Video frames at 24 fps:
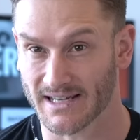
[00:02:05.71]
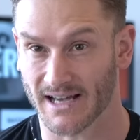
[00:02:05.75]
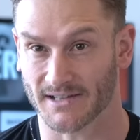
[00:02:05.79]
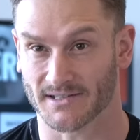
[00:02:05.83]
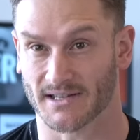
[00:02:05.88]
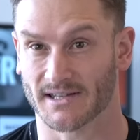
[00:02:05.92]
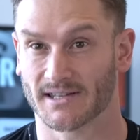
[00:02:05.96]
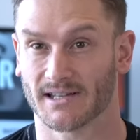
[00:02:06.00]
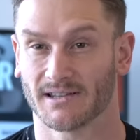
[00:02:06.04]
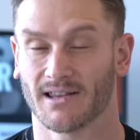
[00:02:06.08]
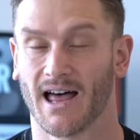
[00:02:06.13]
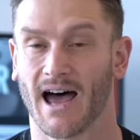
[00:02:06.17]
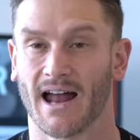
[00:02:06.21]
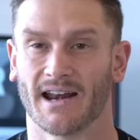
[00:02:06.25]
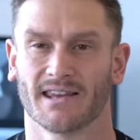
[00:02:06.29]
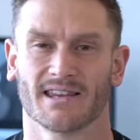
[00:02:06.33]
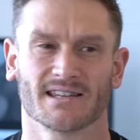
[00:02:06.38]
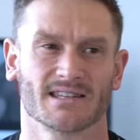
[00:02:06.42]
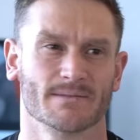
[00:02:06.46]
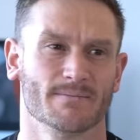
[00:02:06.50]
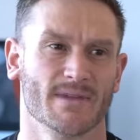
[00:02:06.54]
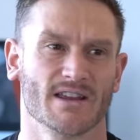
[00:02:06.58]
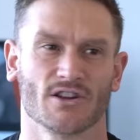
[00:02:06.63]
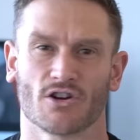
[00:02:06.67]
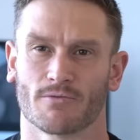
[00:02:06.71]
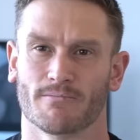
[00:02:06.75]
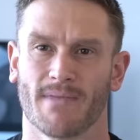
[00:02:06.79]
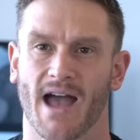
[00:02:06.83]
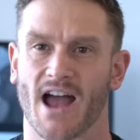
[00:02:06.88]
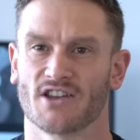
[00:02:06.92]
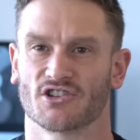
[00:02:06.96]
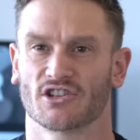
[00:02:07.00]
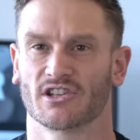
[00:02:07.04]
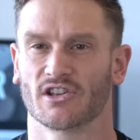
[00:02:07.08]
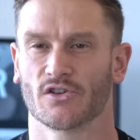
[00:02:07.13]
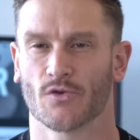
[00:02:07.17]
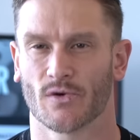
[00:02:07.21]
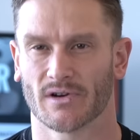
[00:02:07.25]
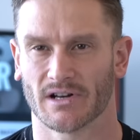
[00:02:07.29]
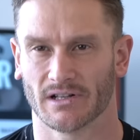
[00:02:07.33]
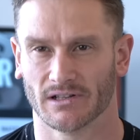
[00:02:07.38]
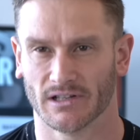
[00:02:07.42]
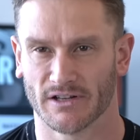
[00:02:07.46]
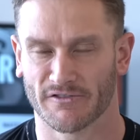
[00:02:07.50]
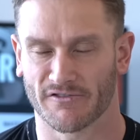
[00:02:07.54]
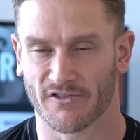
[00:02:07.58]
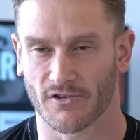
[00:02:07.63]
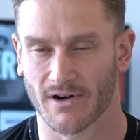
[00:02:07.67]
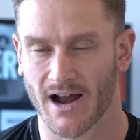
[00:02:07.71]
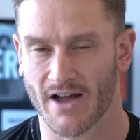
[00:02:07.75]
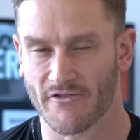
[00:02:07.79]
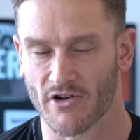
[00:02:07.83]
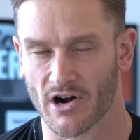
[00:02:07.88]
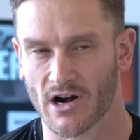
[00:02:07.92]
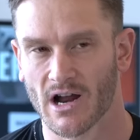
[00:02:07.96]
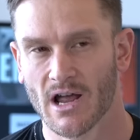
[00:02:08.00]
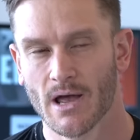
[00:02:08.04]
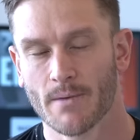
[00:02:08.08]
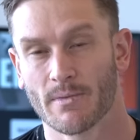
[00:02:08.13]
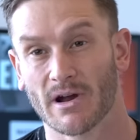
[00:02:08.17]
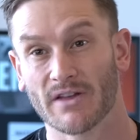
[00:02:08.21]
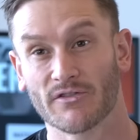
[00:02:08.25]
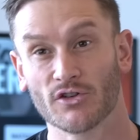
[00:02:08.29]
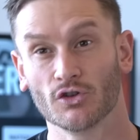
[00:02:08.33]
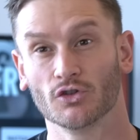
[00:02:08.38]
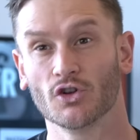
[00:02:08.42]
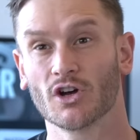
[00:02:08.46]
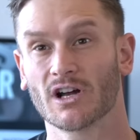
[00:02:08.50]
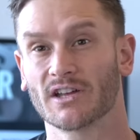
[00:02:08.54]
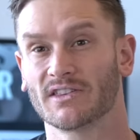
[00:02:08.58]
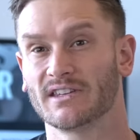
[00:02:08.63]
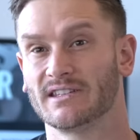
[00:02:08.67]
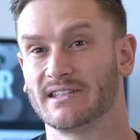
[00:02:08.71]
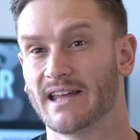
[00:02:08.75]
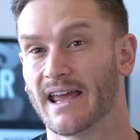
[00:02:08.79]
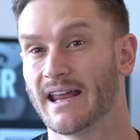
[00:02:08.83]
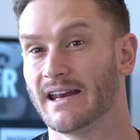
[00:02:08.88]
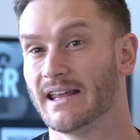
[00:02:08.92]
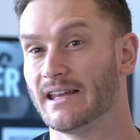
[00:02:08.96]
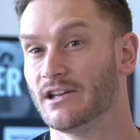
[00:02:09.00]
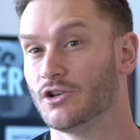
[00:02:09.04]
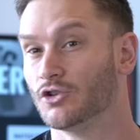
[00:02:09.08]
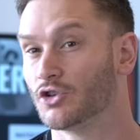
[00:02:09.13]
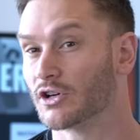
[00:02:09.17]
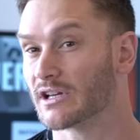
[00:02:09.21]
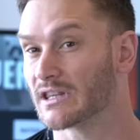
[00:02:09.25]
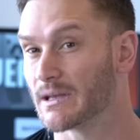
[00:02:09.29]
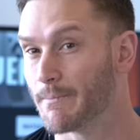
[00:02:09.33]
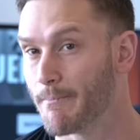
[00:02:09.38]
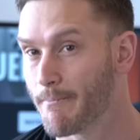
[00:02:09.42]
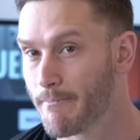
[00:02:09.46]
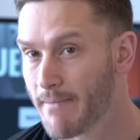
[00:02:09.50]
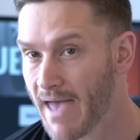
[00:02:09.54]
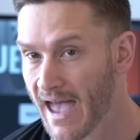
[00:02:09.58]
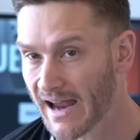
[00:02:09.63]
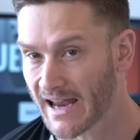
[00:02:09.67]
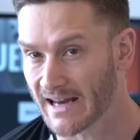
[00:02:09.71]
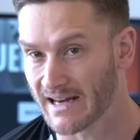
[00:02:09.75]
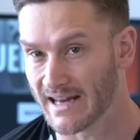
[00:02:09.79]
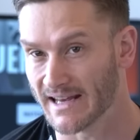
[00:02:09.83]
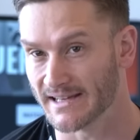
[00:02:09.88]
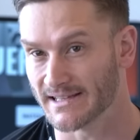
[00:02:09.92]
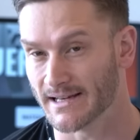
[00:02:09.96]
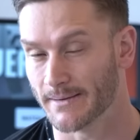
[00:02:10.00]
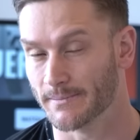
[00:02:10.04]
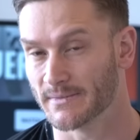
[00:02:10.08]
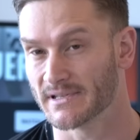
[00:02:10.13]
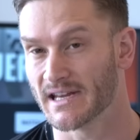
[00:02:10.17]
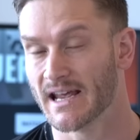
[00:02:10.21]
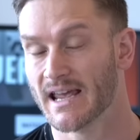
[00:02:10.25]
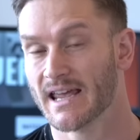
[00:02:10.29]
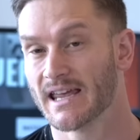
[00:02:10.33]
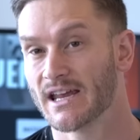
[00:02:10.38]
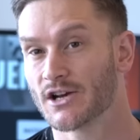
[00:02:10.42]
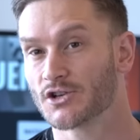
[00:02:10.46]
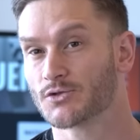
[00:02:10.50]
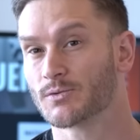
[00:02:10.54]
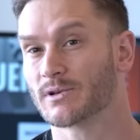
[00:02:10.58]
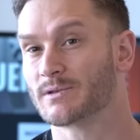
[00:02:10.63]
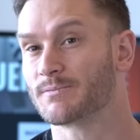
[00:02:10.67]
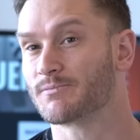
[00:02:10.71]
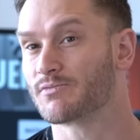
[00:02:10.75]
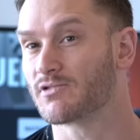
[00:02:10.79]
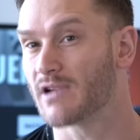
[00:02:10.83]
tells us a lot. It doesn't mean you're magically going to live forever, but if you look at the data and you look at the mechanisms, here's what's